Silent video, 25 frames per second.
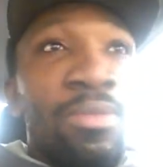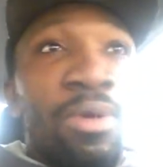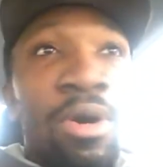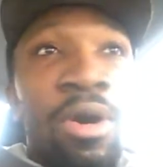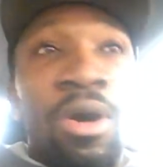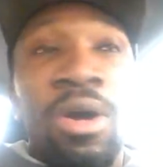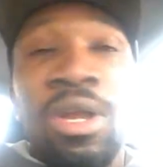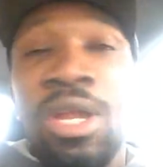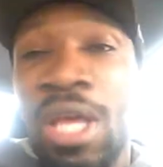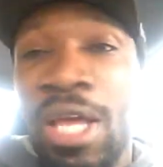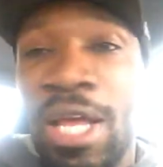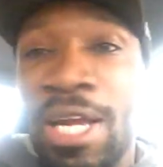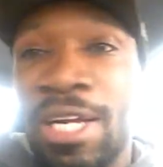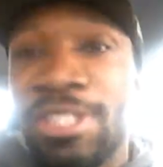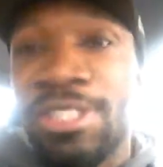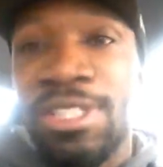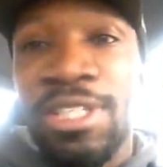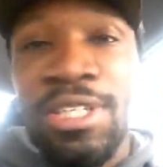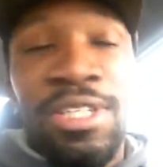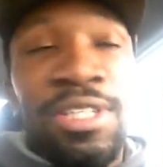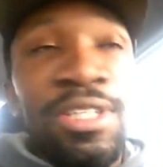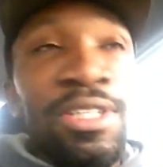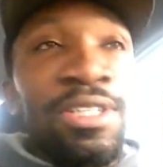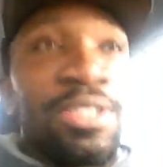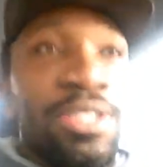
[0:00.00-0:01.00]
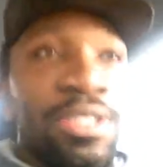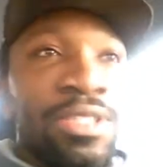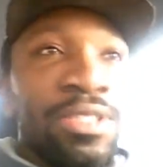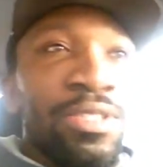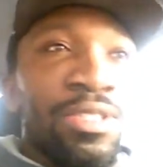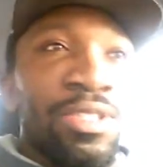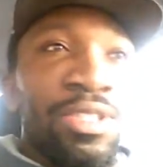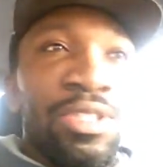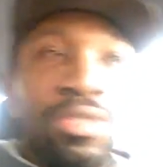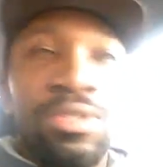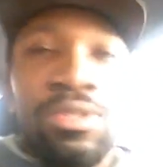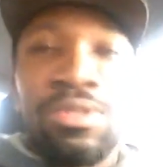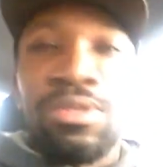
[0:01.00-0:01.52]
all I got to say is
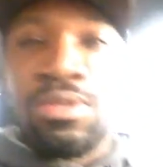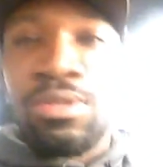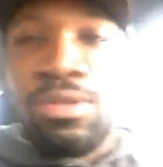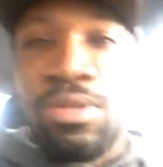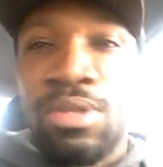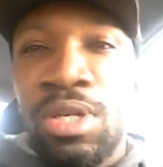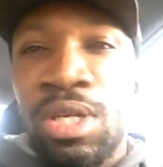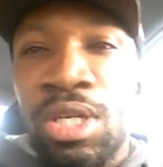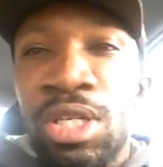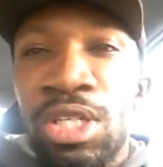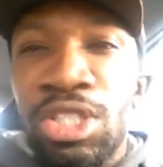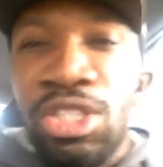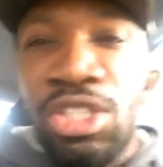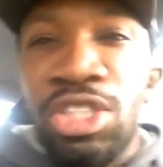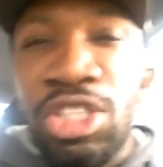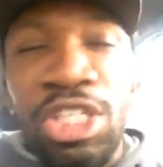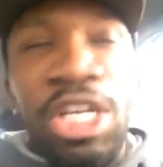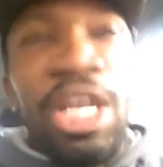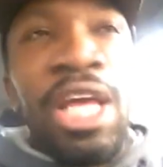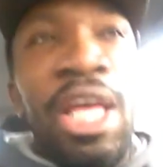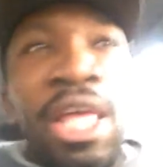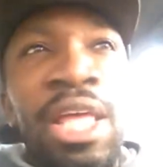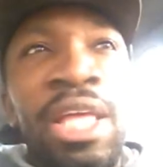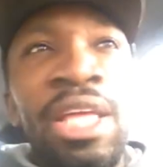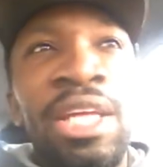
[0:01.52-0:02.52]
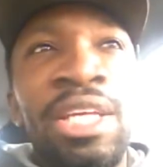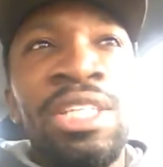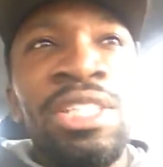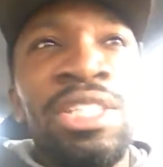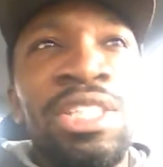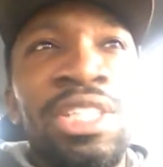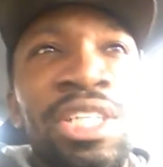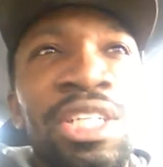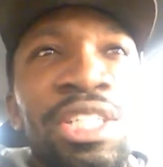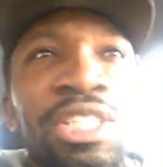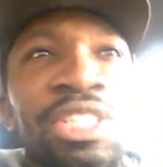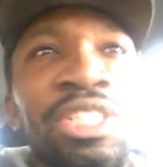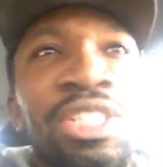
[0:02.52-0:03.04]

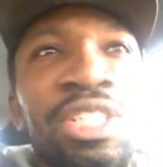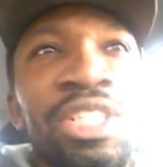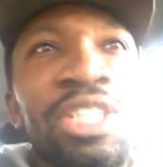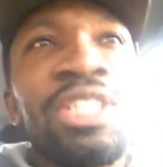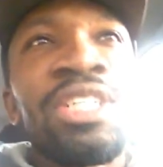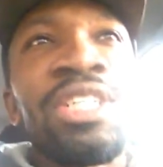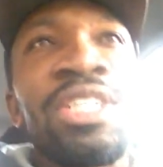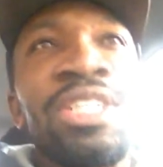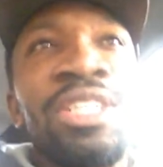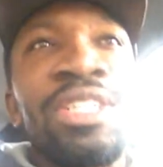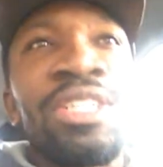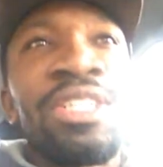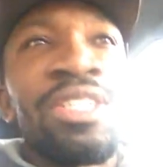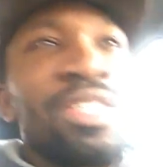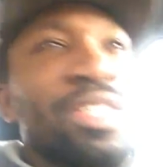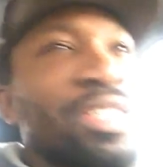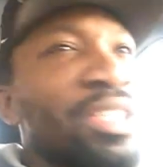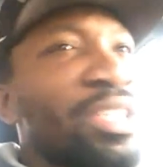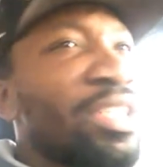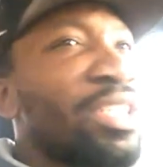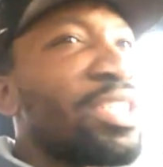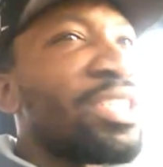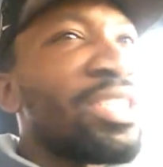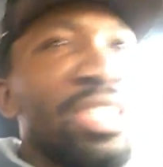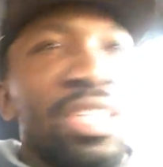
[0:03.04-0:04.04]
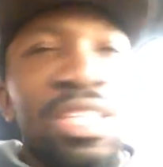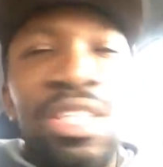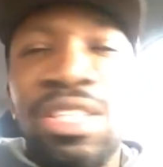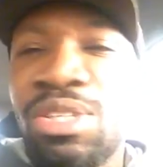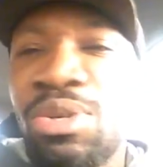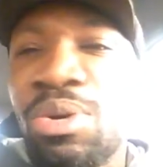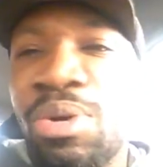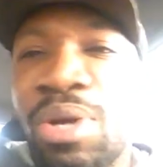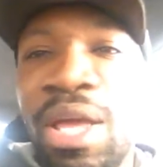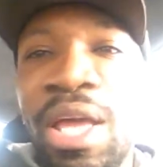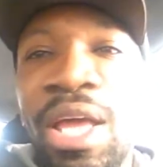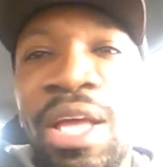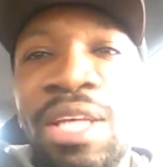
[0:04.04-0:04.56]
change is good. It's
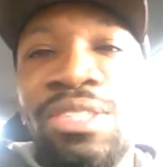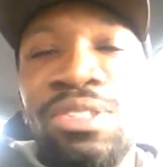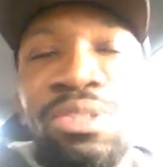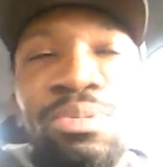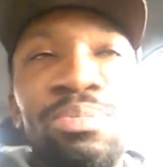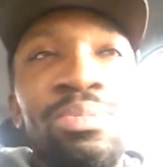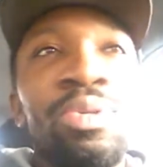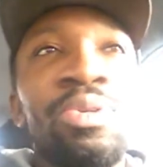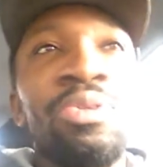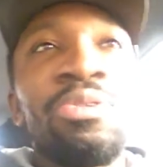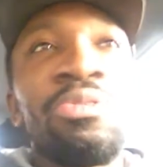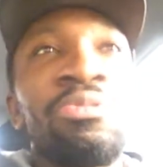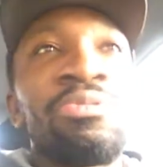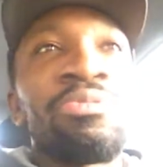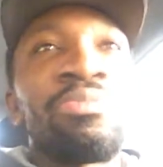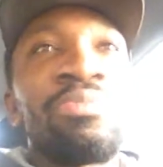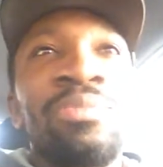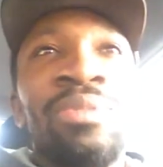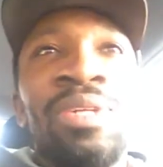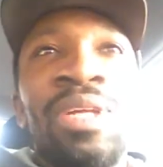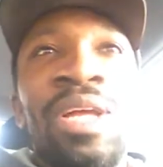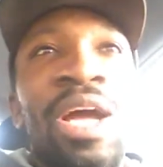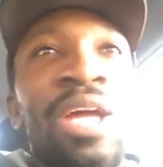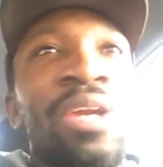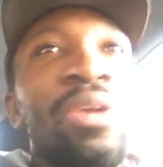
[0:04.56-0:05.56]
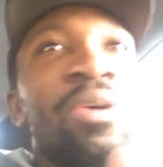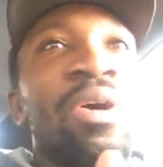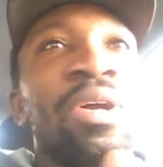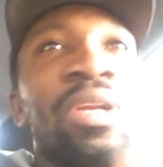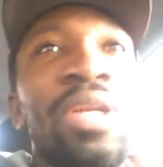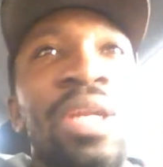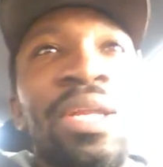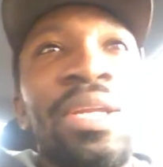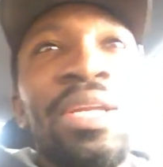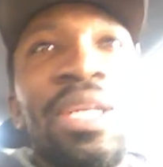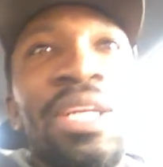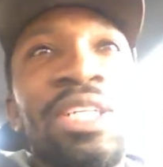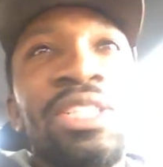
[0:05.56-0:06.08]
okay to move. I know
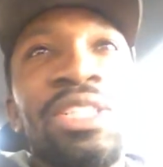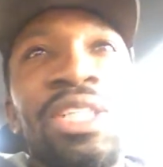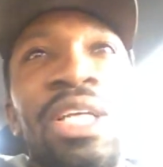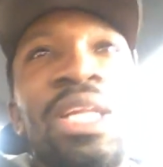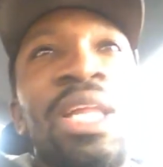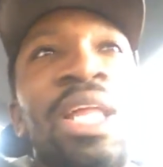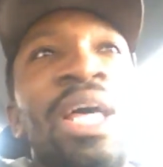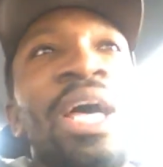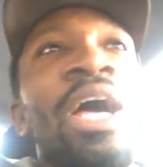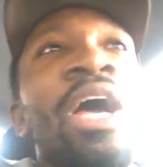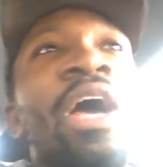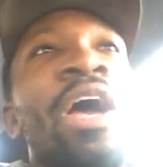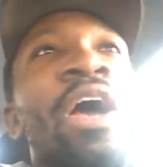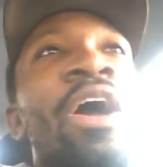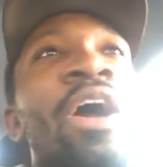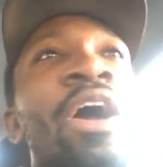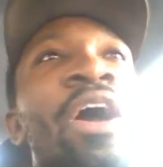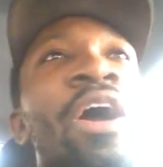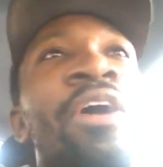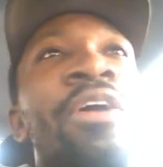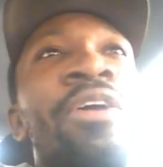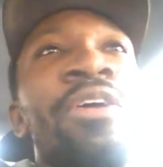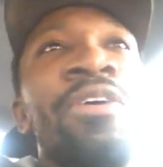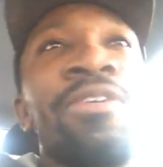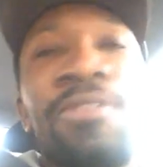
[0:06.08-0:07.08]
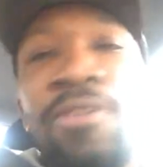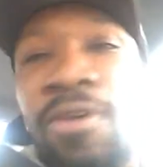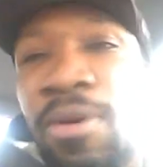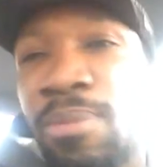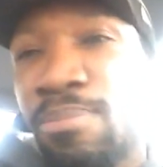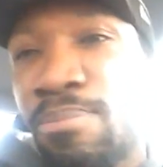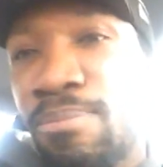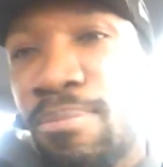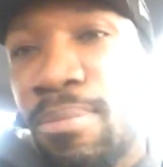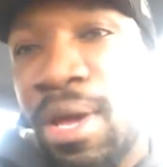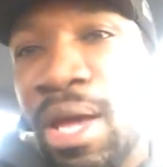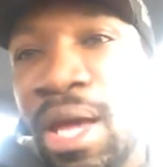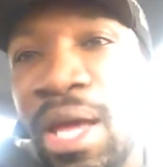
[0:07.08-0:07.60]
there's a lot of
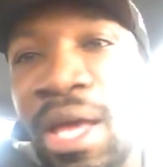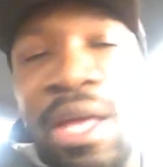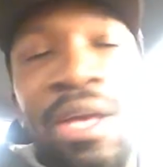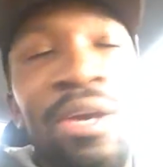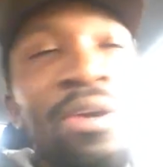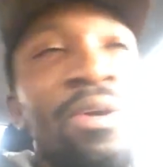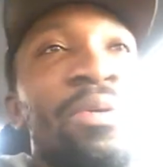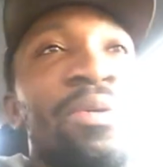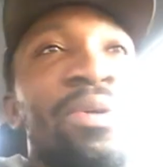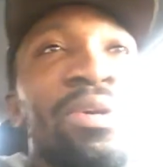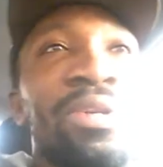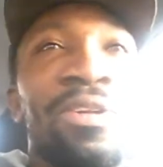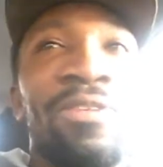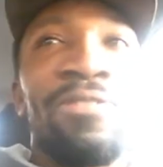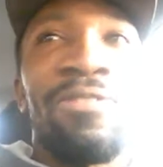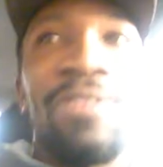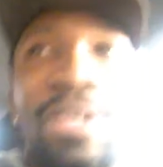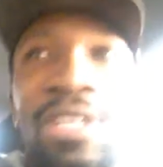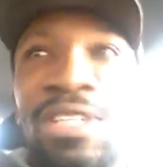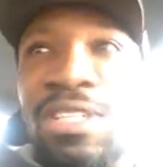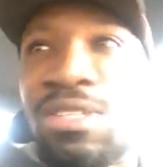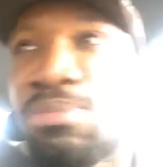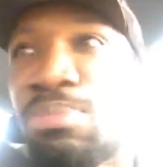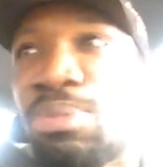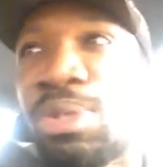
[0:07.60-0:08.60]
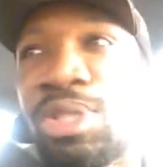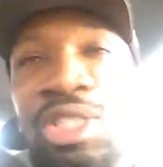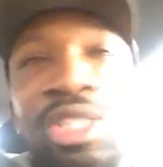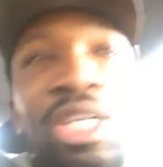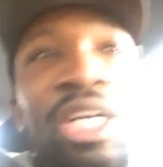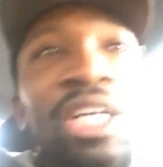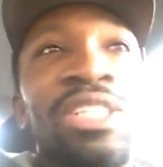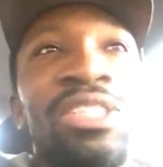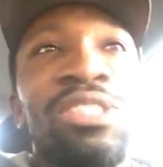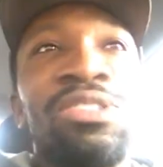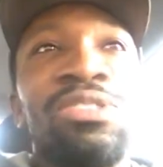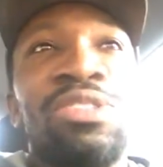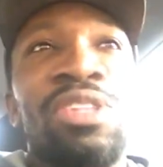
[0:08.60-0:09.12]
mad Oakland fans, but y'all
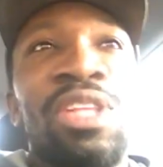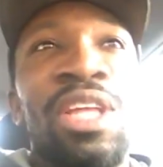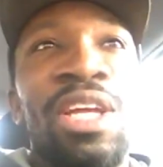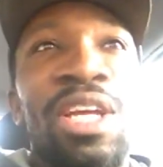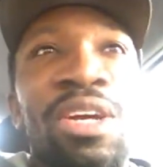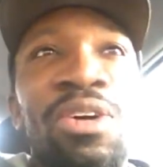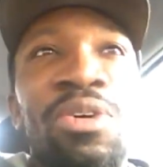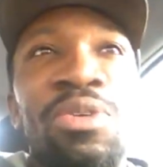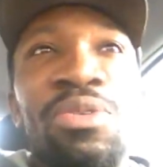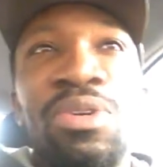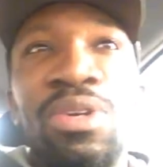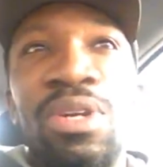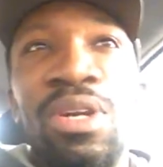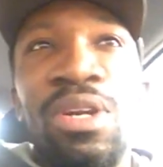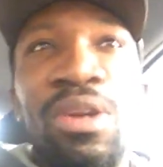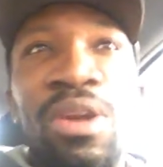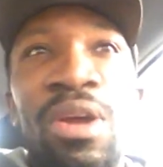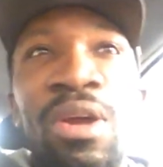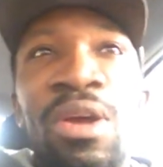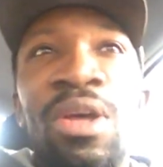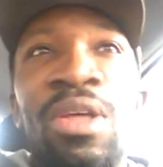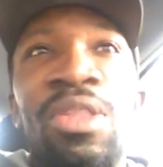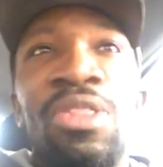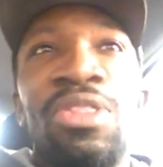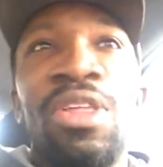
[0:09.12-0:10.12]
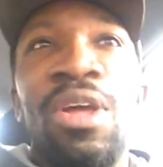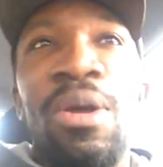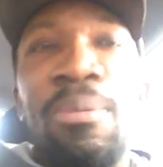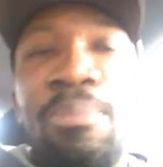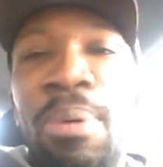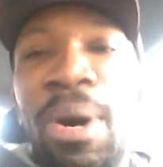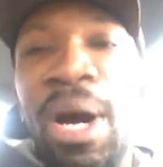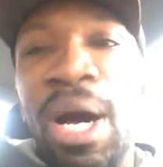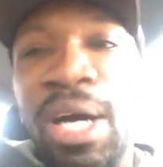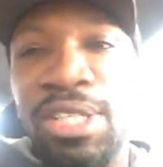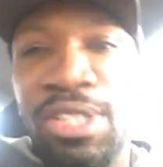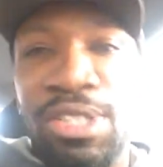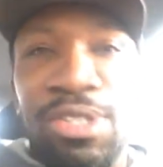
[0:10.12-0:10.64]
have to think
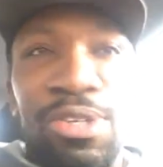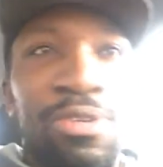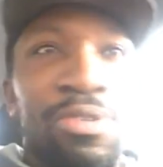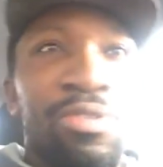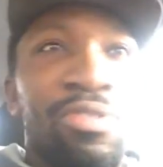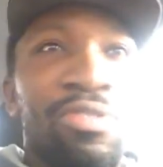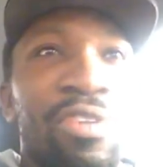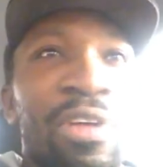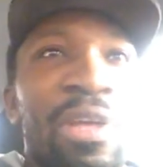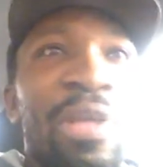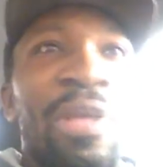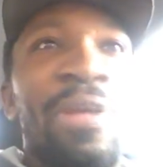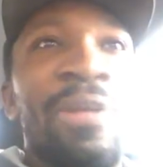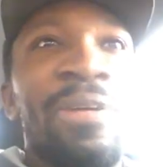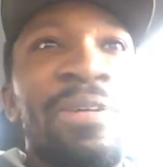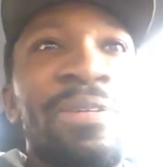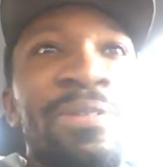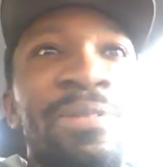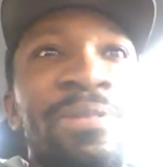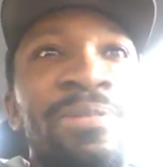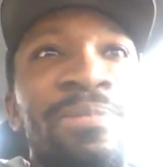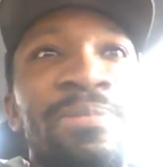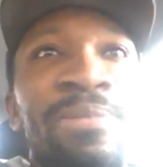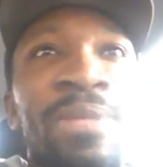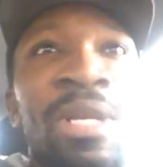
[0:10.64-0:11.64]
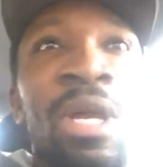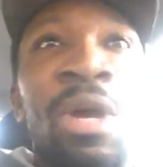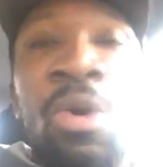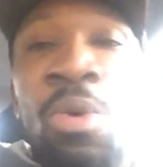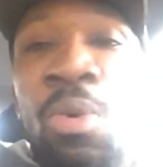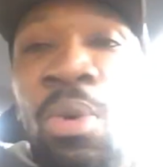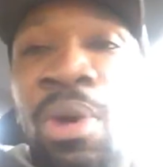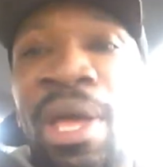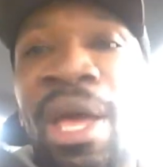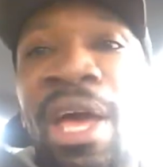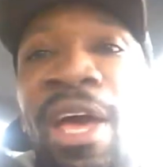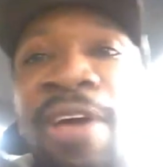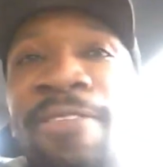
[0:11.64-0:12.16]
positive.
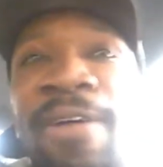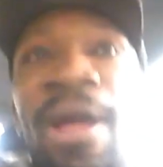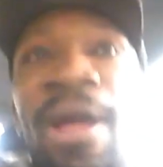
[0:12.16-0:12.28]
We have